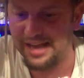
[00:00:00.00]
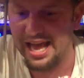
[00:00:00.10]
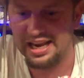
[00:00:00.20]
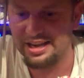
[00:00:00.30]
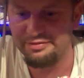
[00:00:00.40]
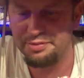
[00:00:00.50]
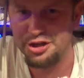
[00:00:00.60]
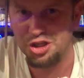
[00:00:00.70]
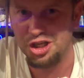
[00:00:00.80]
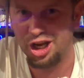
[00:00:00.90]
love
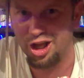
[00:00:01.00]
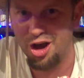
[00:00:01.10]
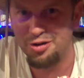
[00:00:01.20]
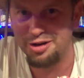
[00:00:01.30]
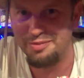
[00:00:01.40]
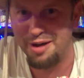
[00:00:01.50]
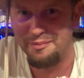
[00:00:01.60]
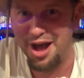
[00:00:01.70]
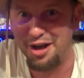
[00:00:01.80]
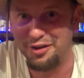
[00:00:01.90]
putting silicone in my
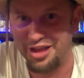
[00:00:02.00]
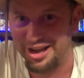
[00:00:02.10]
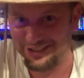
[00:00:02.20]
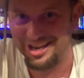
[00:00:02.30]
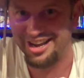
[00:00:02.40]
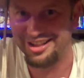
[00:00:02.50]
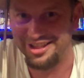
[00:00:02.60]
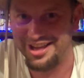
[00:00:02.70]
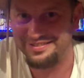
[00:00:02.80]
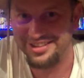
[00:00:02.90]
mouth. I can tell you
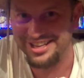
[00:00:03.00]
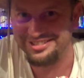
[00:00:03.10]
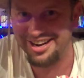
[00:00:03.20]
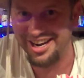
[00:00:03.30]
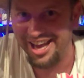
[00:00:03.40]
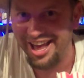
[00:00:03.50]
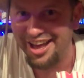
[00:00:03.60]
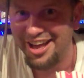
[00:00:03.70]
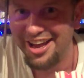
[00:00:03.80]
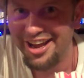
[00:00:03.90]
that much right now.
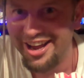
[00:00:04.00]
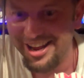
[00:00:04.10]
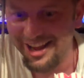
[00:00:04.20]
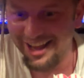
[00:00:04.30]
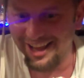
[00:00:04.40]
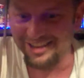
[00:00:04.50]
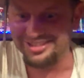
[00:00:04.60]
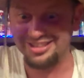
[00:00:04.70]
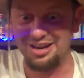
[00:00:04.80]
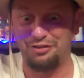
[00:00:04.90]

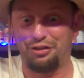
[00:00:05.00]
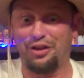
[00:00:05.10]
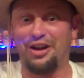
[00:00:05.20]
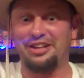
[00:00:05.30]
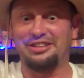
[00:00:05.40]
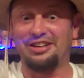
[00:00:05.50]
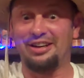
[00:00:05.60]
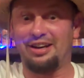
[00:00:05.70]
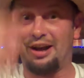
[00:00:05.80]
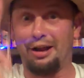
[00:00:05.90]
Just never thought I'd see
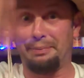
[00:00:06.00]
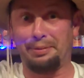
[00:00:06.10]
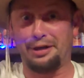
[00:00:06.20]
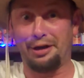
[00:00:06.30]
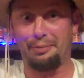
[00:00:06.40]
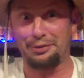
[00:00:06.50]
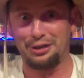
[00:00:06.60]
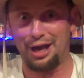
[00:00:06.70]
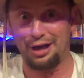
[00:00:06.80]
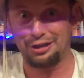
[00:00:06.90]
it in jalapeno
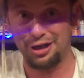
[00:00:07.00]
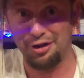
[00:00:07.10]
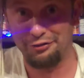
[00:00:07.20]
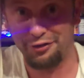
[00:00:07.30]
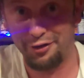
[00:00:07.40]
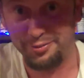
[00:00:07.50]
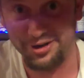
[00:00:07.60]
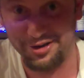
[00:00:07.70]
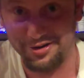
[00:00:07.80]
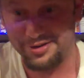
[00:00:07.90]
pistachio form,
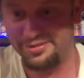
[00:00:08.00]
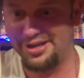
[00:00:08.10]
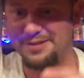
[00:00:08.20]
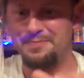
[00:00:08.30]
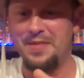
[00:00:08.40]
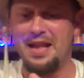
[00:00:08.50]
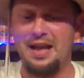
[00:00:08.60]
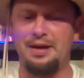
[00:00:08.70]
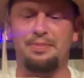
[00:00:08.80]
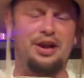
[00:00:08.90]
you know what I mean?
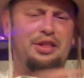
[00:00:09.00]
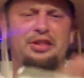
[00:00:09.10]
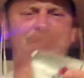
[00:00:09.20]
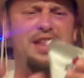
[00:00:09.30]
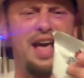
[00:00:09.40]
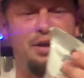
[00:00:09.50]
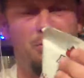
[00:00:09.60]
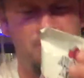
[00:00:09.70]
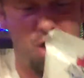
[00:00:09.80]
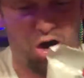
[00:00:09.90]
But other than that, on